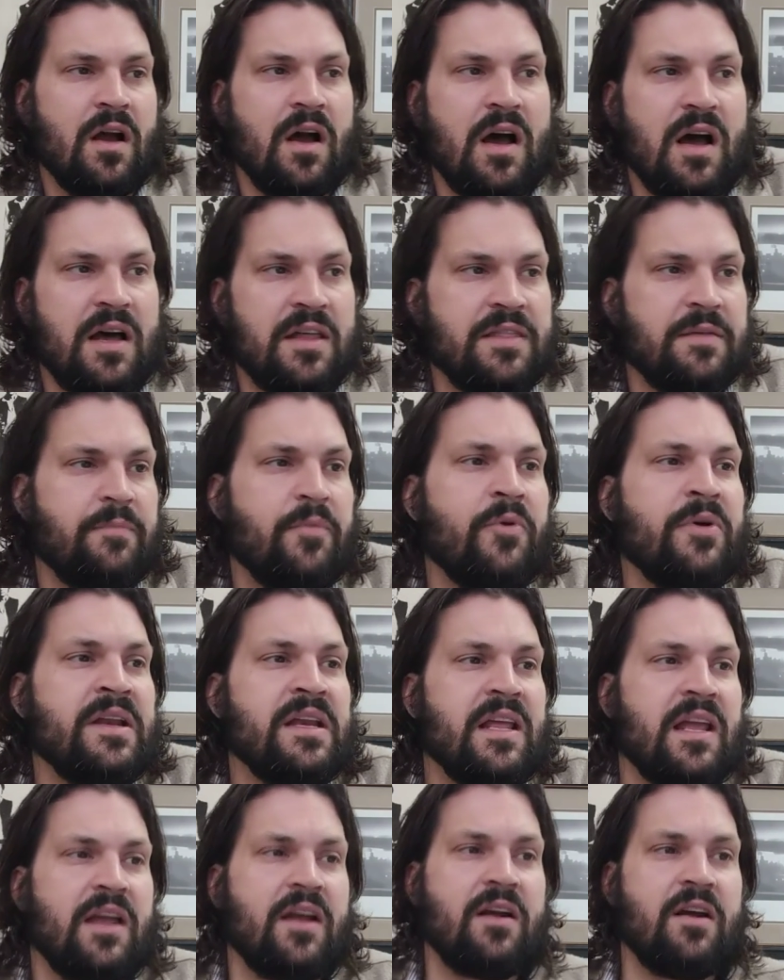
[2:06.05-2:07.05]
The
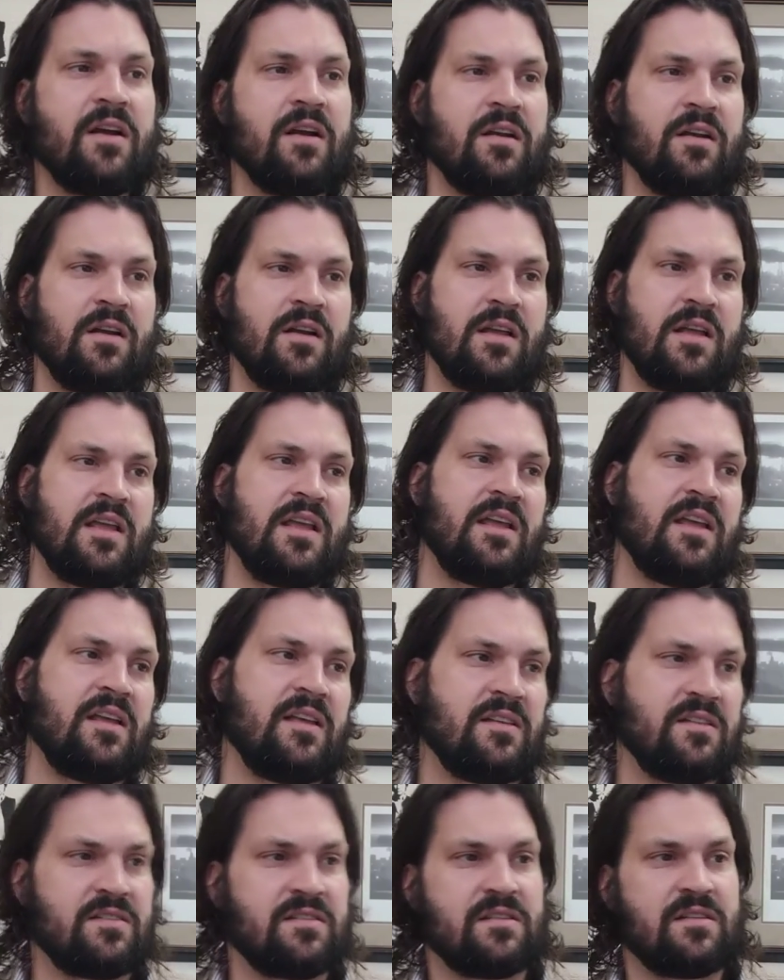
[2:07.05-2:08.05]
point here
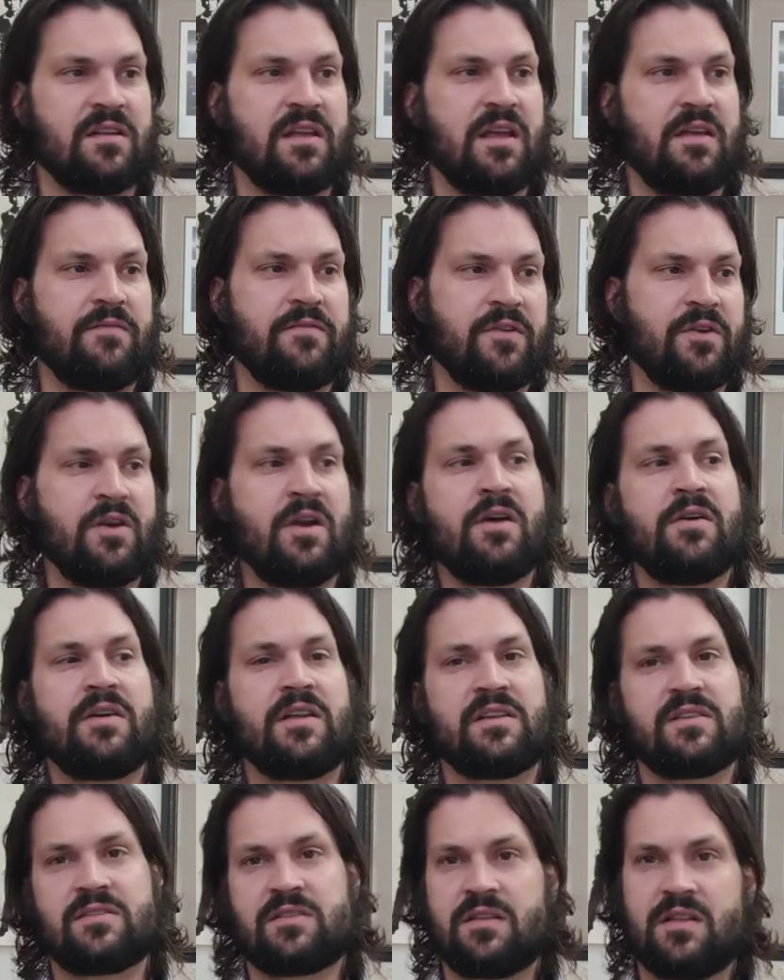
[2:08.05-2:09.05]
is, if you
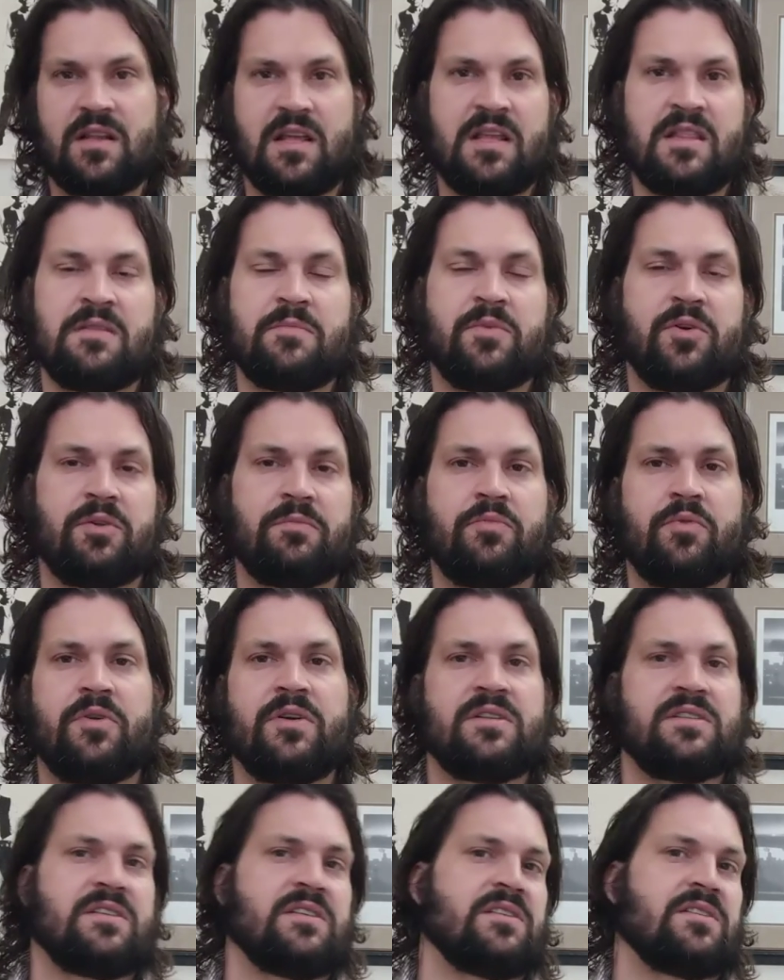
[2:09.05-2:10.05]
notice in the bullet
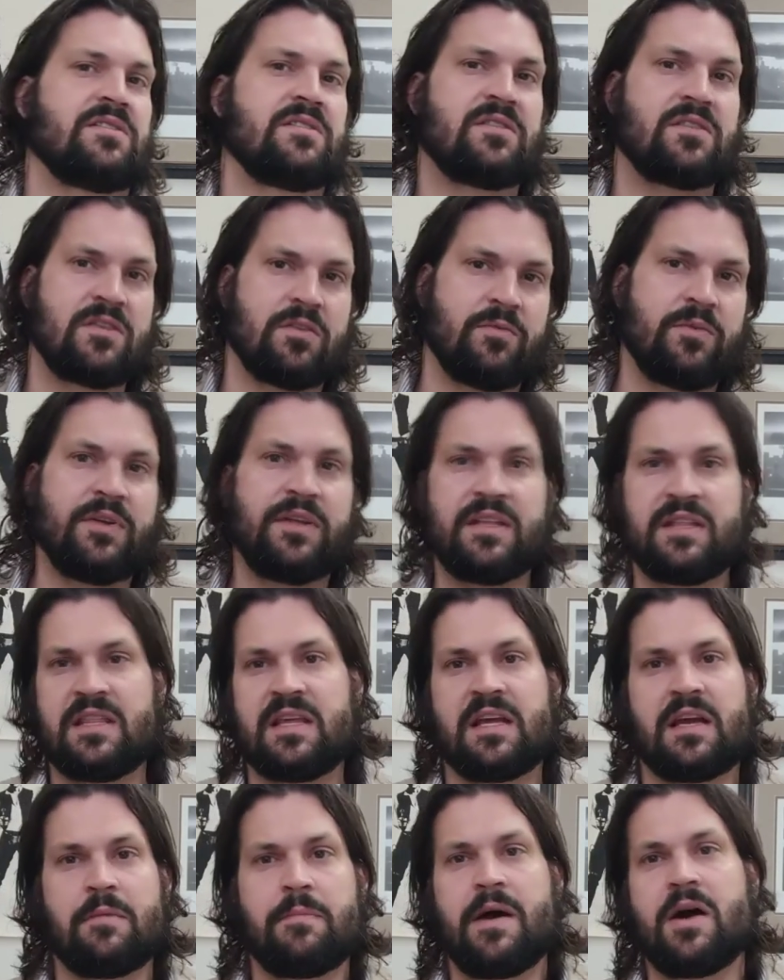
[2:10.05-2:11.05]
points, is to really
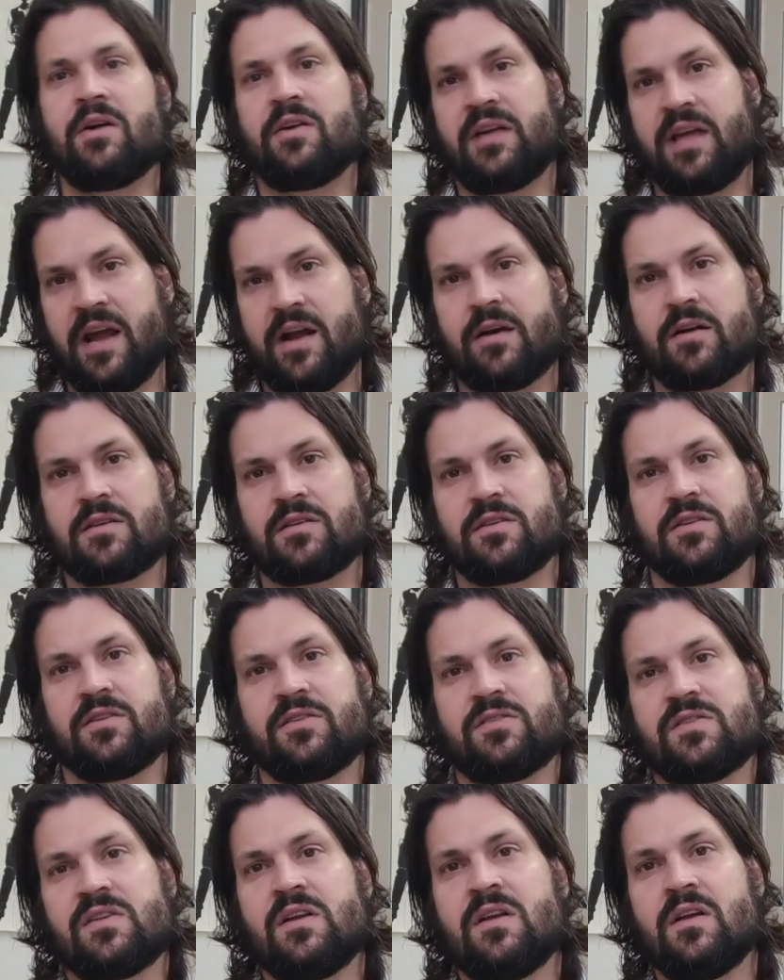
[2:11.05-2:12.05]
think about
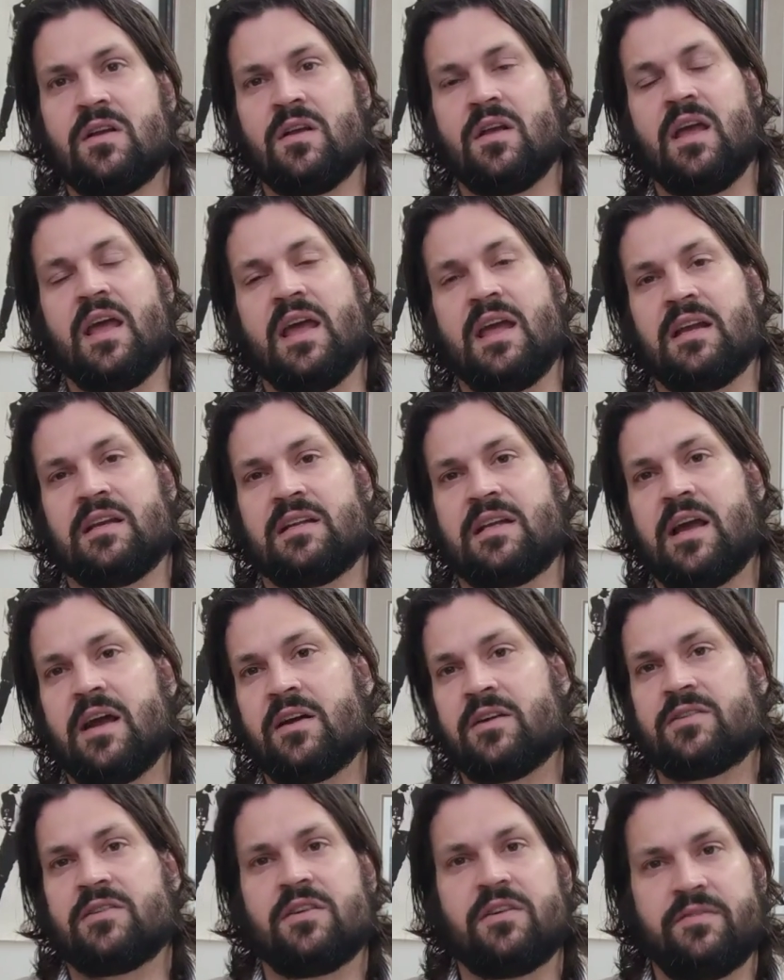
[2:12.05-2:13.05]
characters and
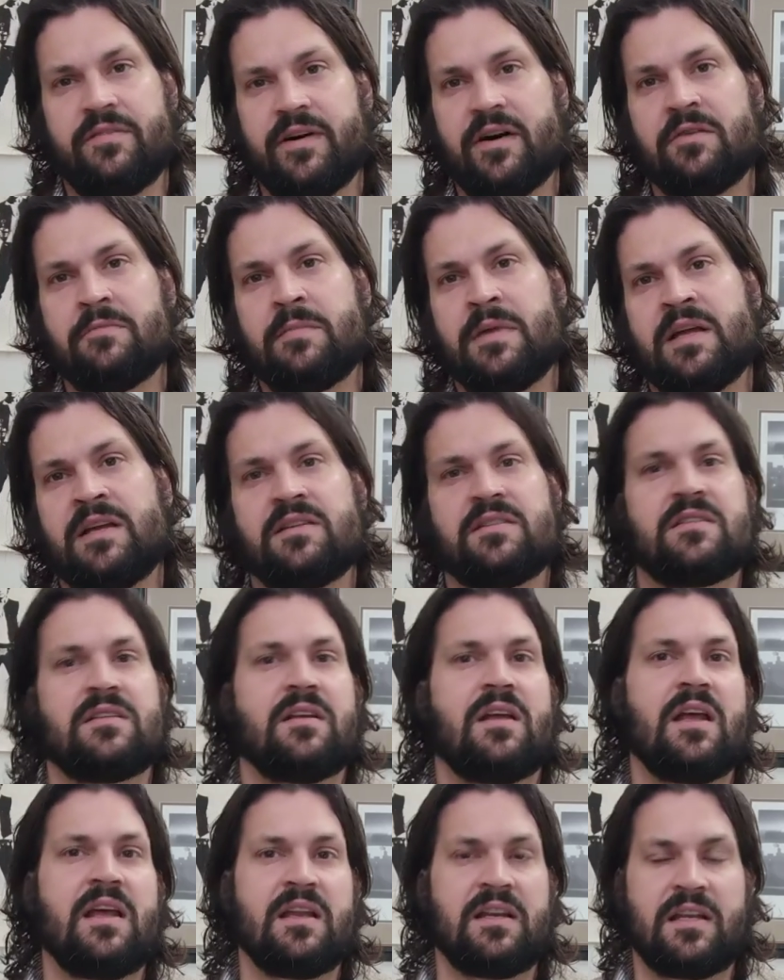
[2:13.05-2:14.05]
character development
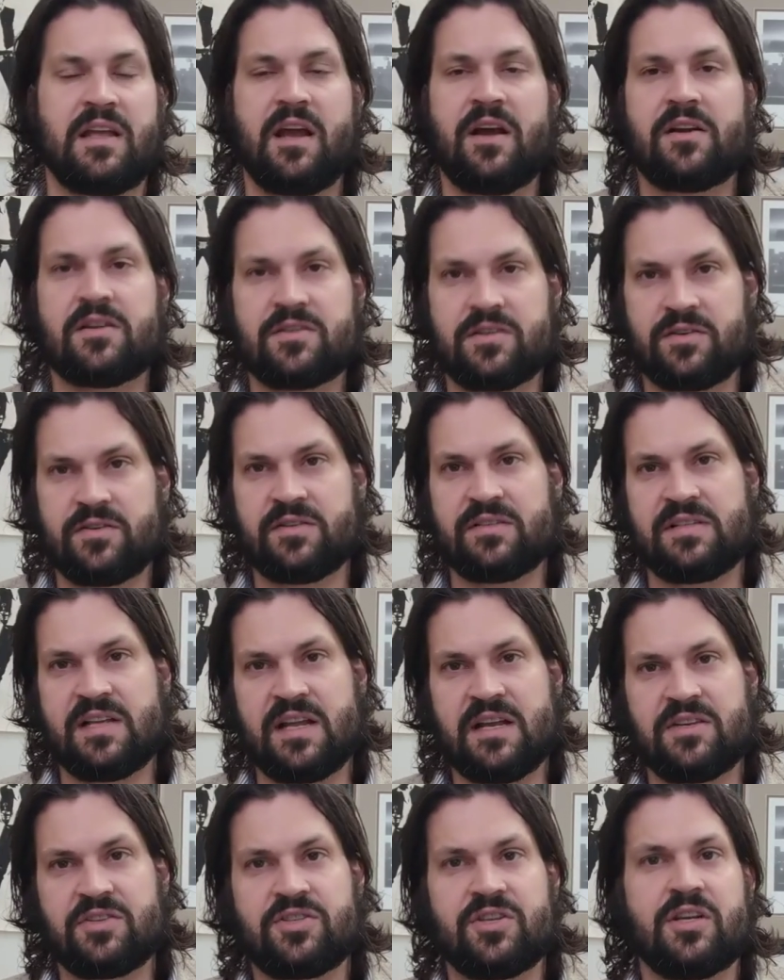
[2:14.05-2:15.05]
and
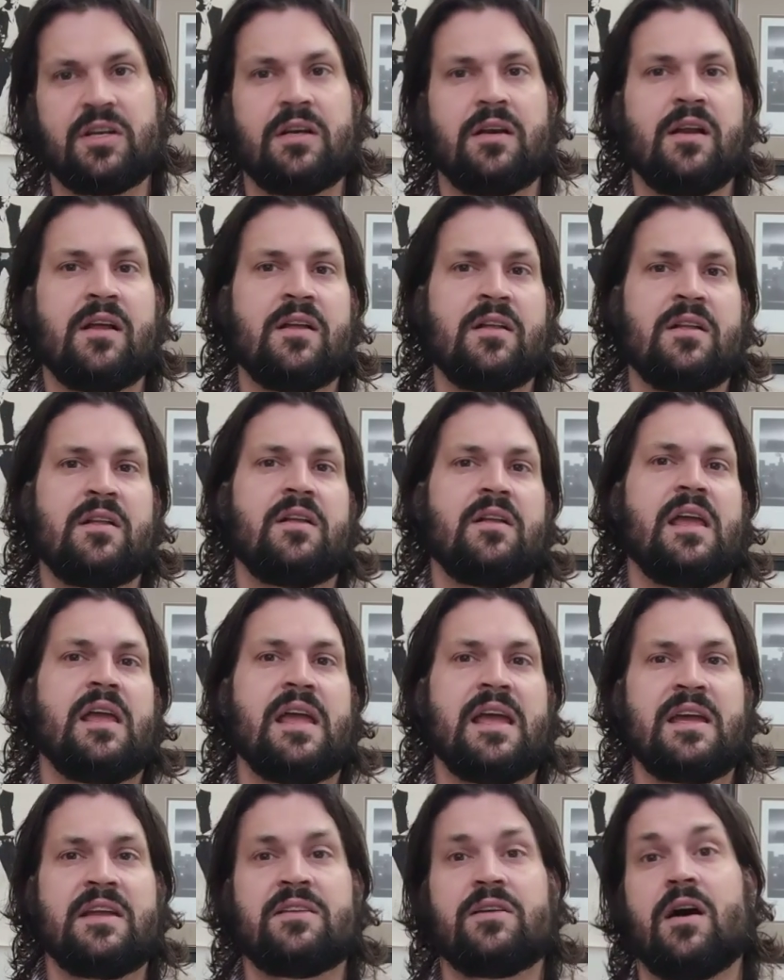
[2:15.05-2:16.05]
characterization
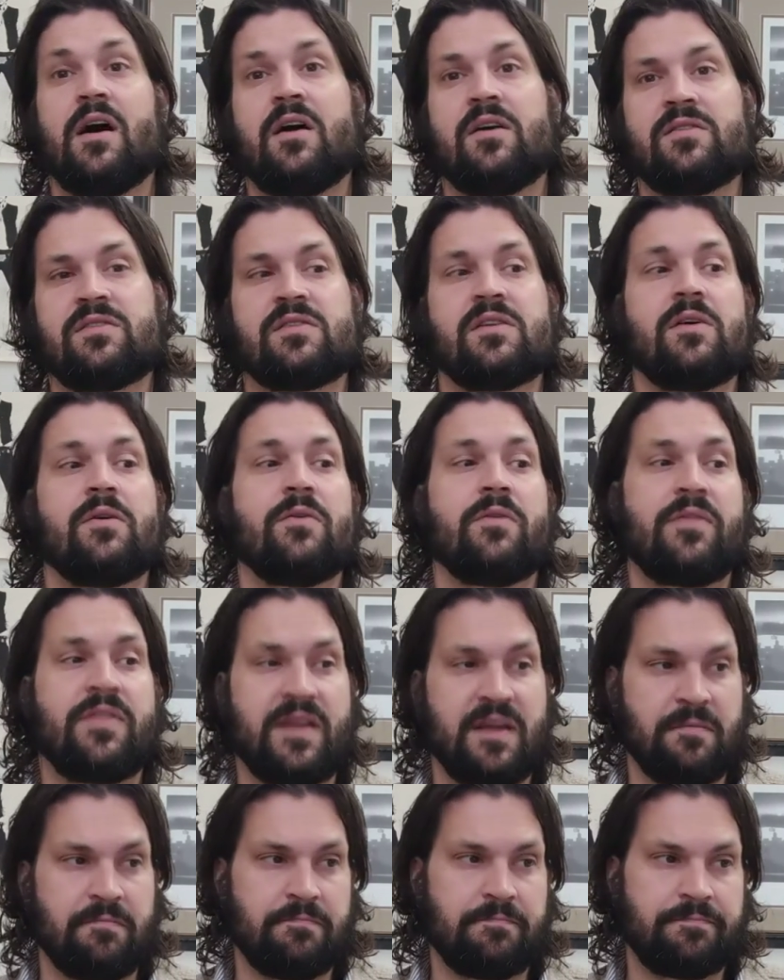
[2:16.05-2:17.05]
and also
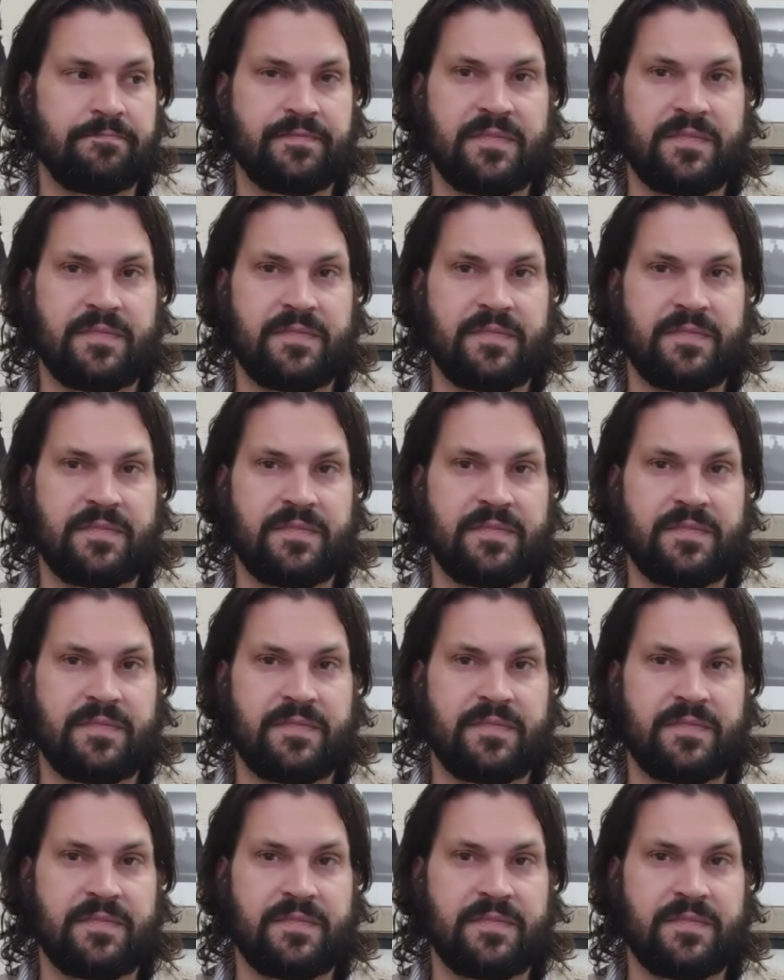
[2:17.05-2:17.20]
theme.